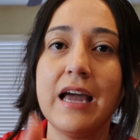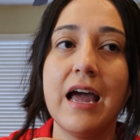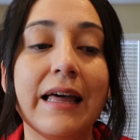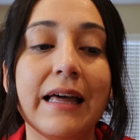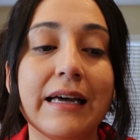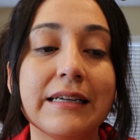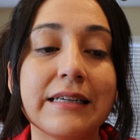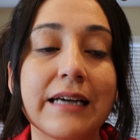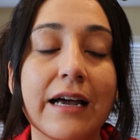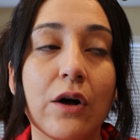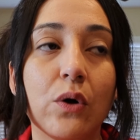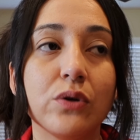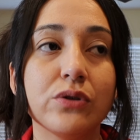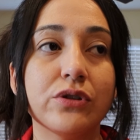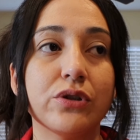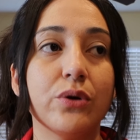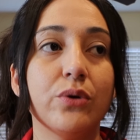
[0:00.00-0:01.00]
And I
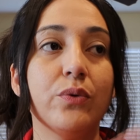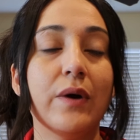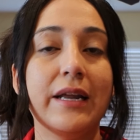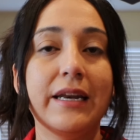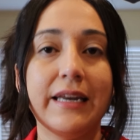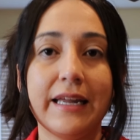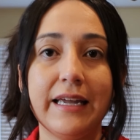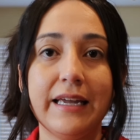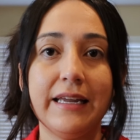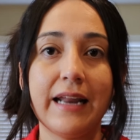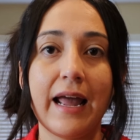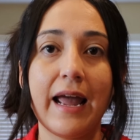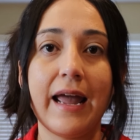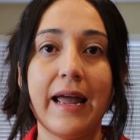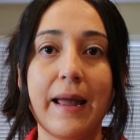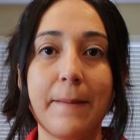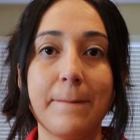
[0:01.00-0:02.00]
also need
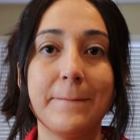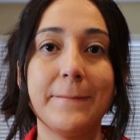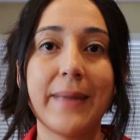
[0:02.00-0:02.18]
a